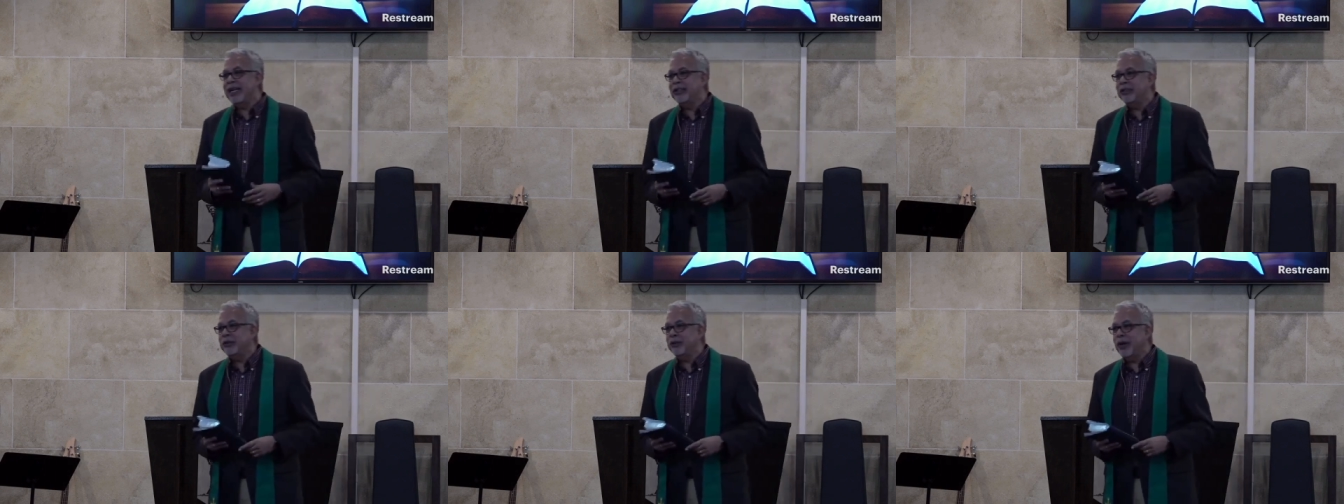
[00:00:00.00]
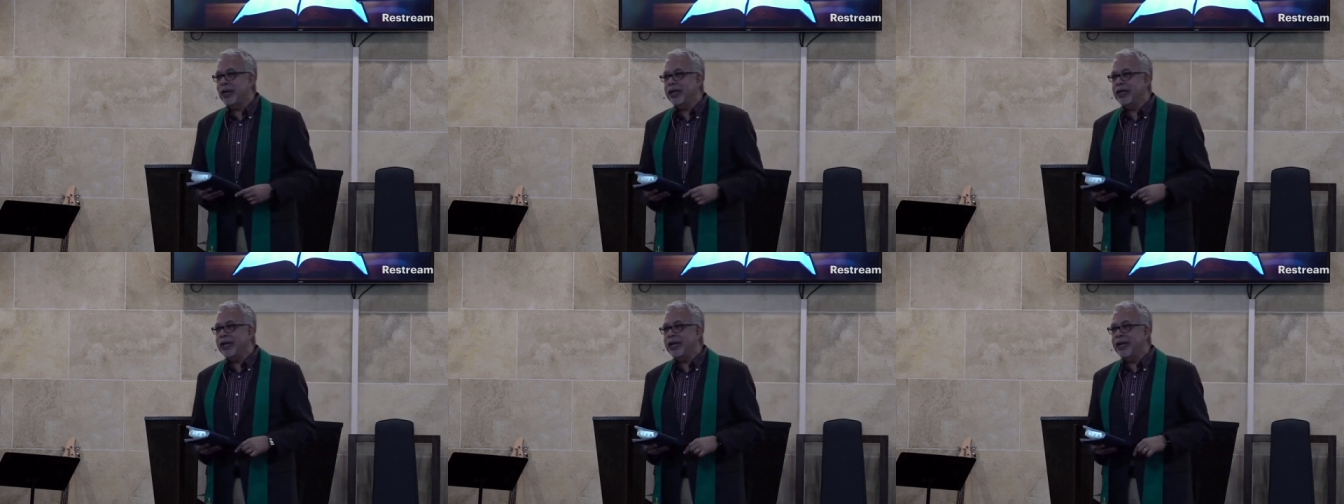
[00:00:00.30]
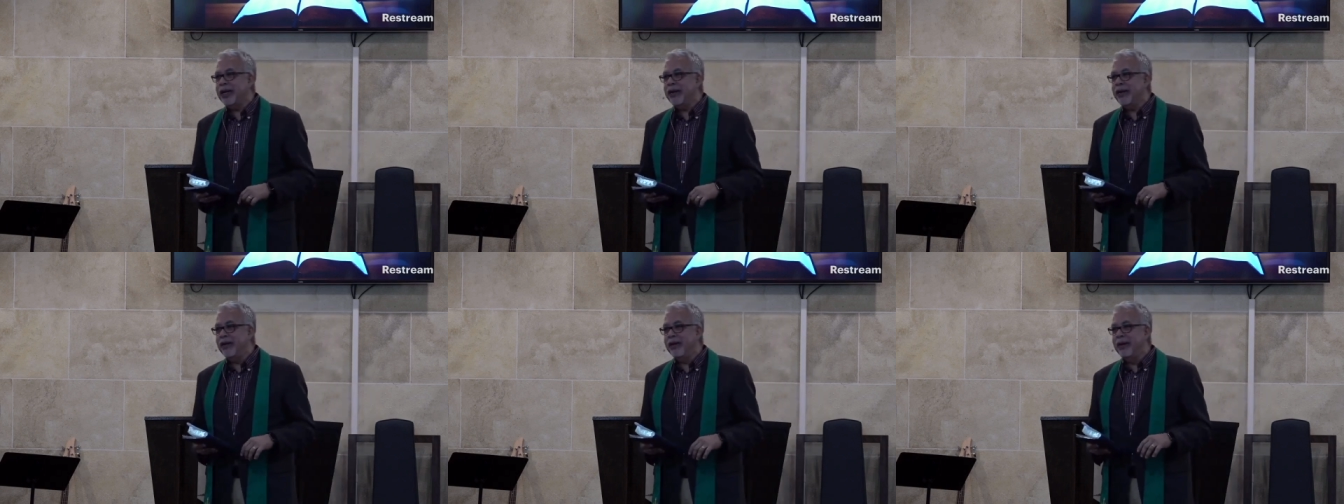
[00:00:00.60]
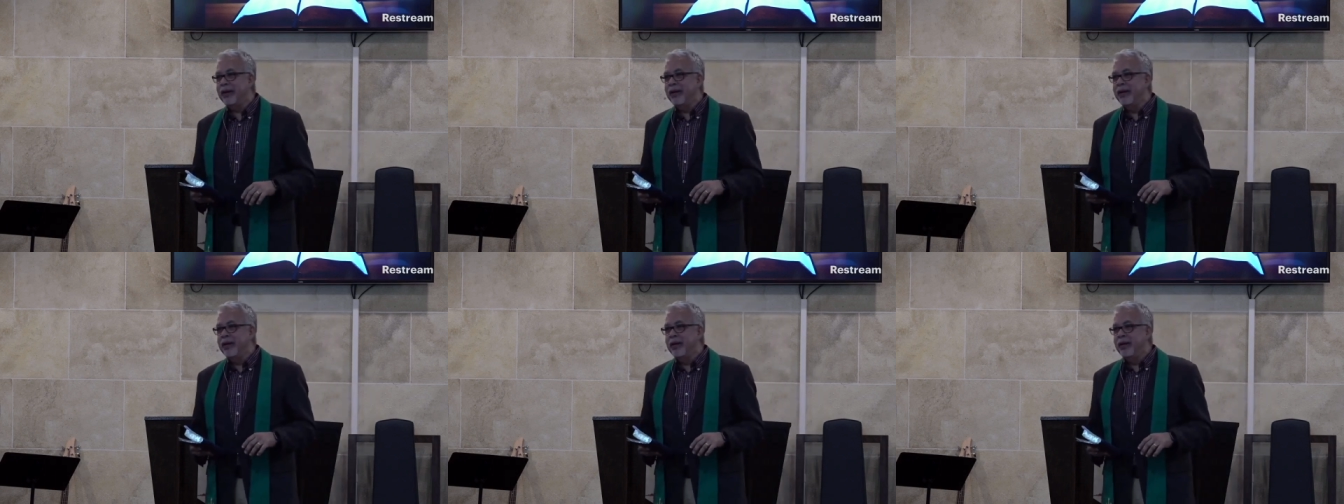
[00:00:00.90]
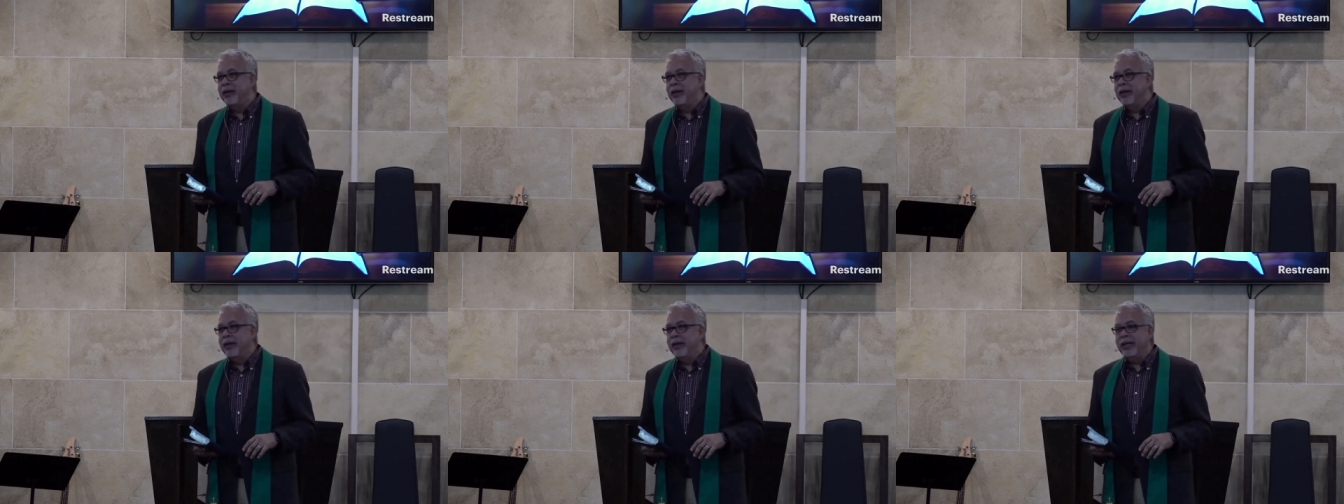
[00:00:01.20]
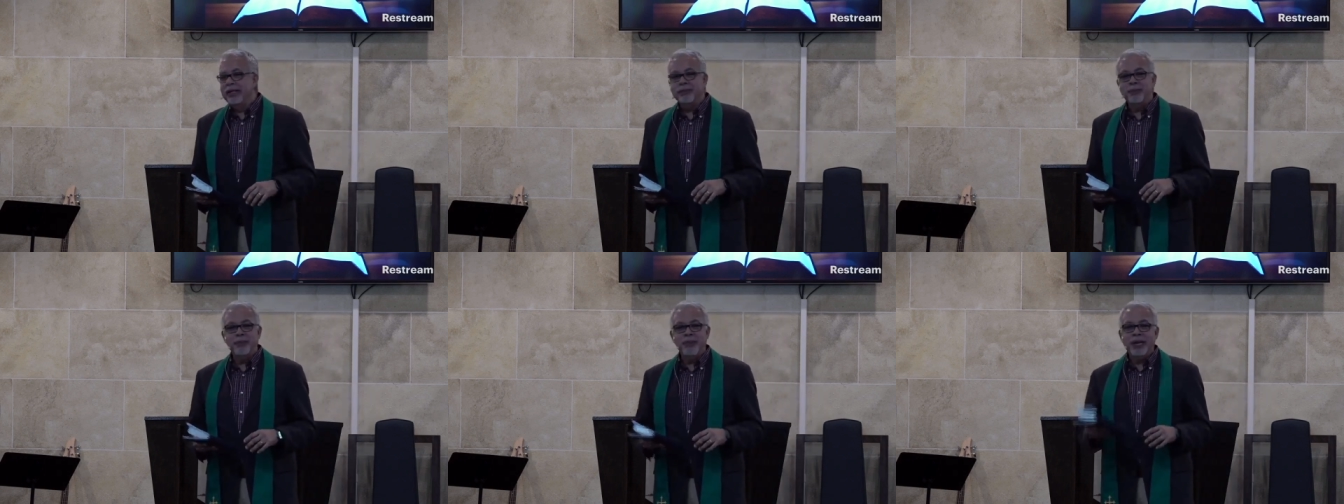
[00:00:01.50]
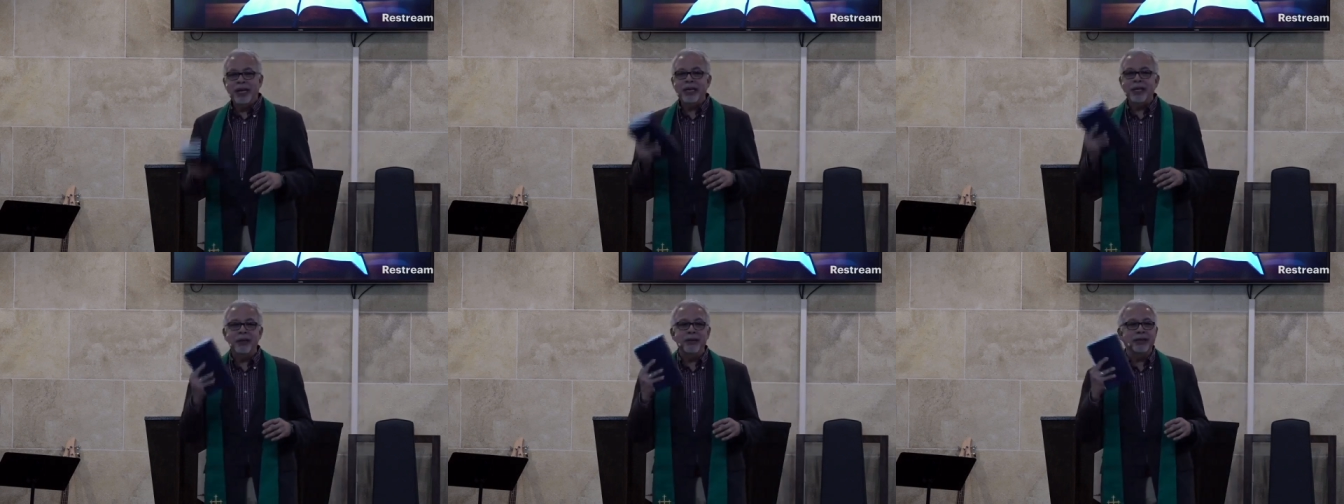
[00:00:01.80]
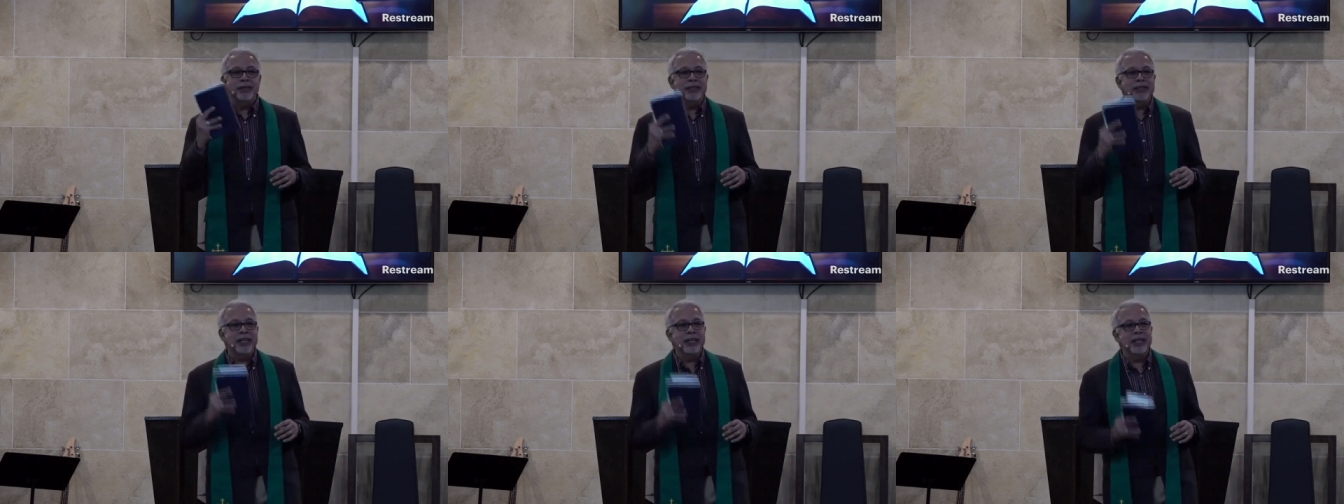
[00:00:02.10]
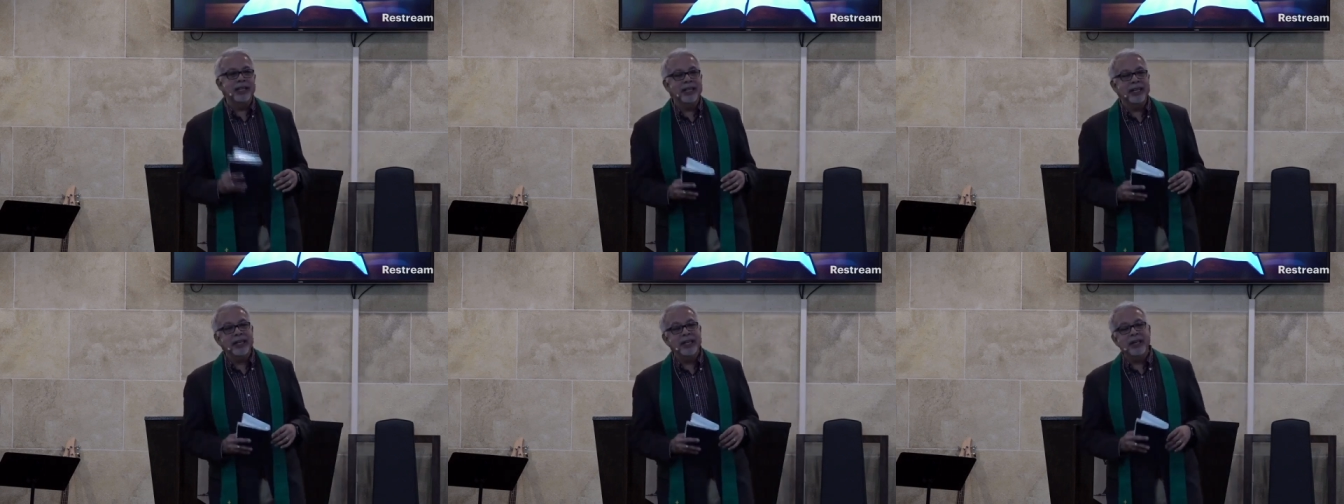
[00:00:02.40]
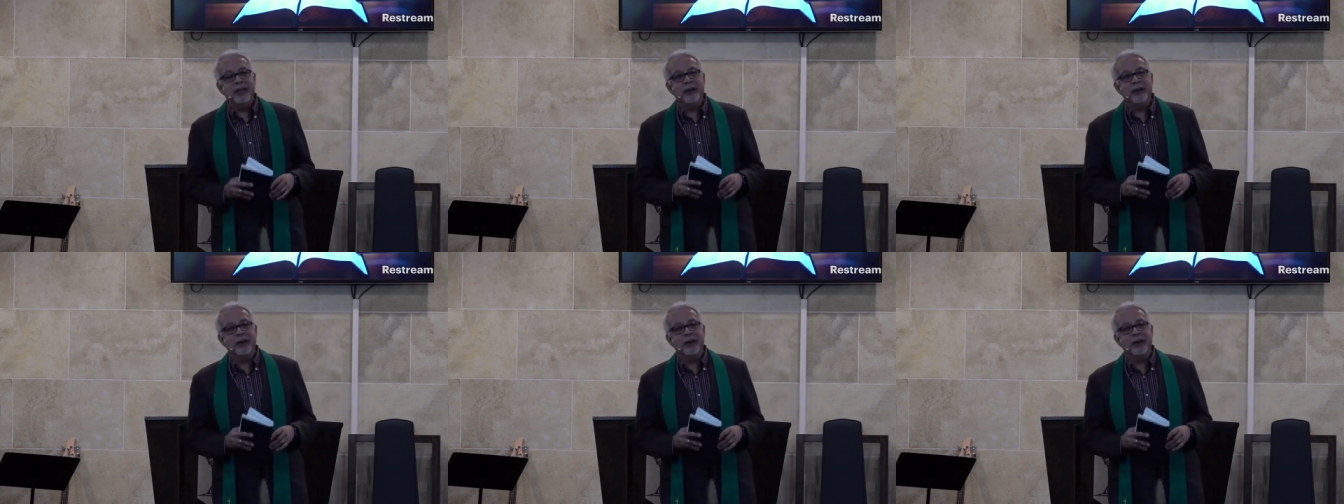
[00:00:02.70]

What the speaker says: us right now. His minion are sitting in here